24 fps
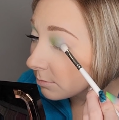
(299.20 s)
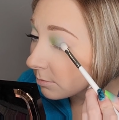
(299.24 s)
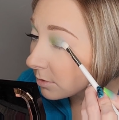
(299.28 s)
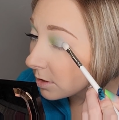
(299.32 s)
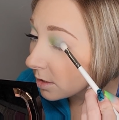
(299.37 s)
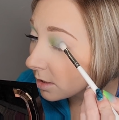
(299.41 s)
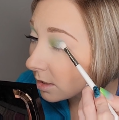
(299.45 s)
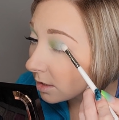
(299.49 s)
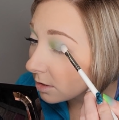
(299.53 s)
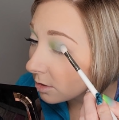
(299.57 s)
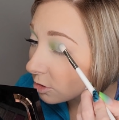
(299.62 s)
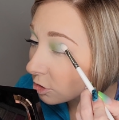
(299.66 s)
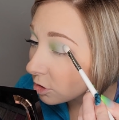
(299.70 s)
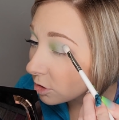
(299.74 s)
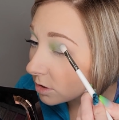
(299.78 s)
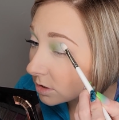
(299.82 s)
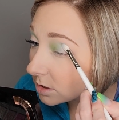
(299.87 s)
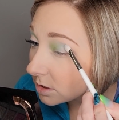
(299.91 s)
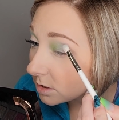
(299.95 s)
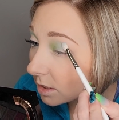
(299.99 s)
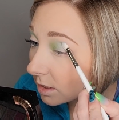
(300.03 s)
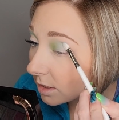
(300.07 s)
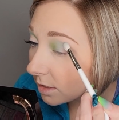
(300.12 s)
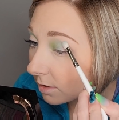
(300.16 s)
thing,
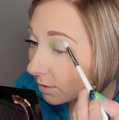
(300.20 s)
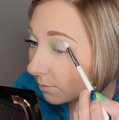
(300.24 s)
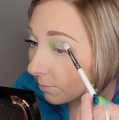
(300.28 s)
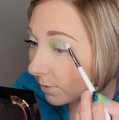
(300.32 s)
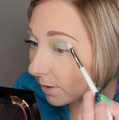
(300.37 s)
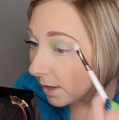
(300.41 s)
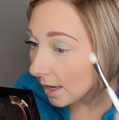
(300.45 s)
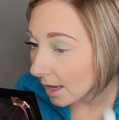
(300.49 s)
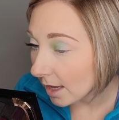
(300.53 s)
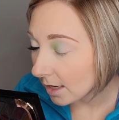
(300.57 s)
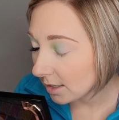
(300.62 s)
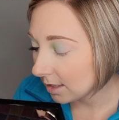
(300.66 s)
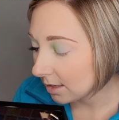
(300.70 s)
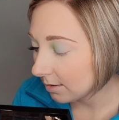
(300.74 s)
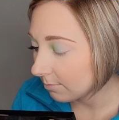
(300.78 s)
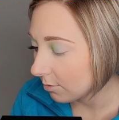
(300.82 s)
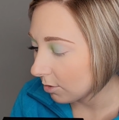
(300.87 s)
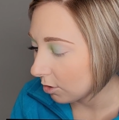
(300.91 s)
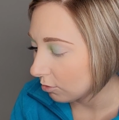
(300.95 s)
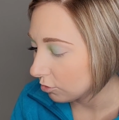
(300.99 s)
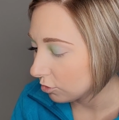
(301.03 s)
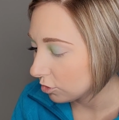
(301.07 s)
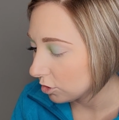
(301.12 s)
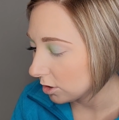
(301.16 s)
just like patting
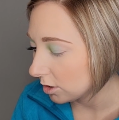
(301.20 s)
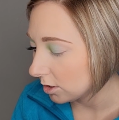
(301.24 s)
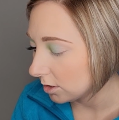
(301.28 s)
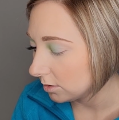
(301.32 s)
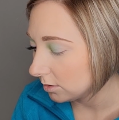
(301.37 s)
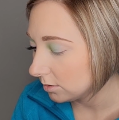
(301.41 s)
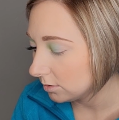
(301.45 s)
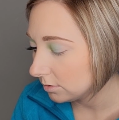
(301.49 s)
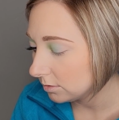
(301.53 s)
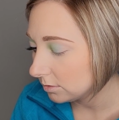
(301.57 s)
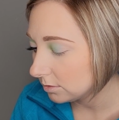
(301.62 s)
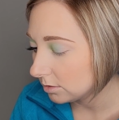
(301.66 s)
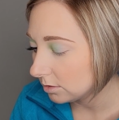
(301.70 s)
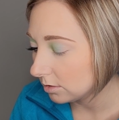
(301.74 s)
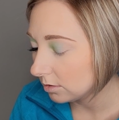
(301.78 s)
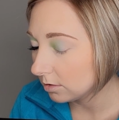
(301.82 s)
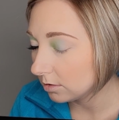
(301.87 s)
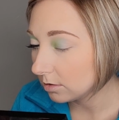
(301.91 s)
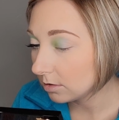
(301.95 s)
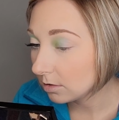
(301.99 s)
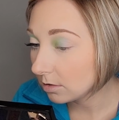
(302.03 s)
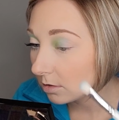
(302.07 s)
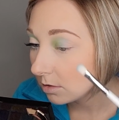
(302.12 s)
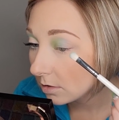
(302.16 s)
motions,
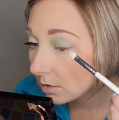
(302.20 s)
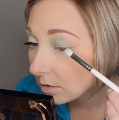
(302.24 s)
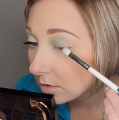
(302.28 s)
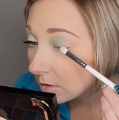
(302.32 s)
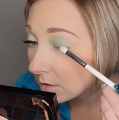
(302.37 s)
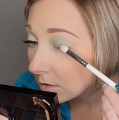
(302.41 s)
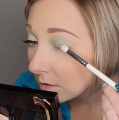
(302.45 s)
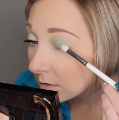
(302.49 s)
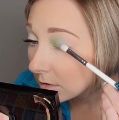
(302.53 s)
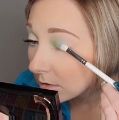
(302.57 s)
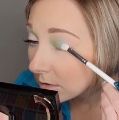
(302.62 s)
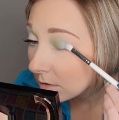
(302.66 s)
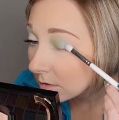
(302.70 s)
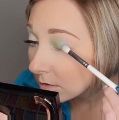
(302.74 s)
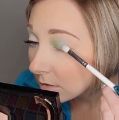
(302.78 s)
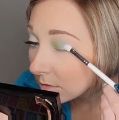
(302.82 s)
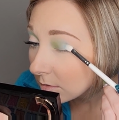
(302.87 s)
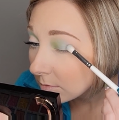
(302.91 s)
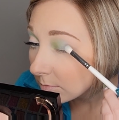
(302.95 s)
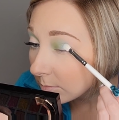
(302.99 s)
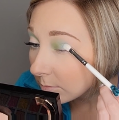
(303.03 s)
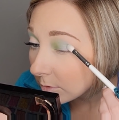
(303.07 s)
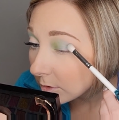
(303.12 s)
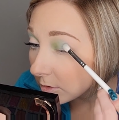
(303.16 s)

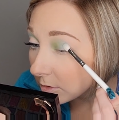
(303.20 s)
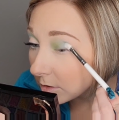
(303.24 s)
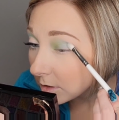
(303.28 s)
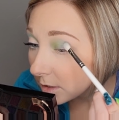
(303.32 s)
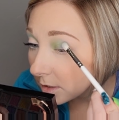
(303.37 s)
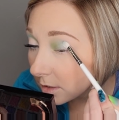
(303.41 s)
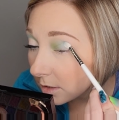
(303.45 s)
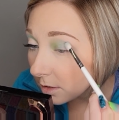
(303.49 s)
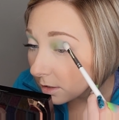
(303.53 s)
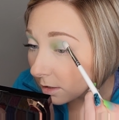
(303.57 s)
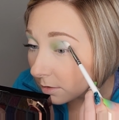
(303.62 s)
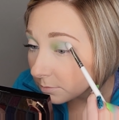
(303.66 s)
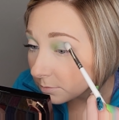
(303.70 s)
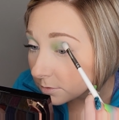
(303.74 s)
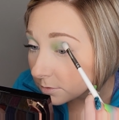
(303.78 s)
building it up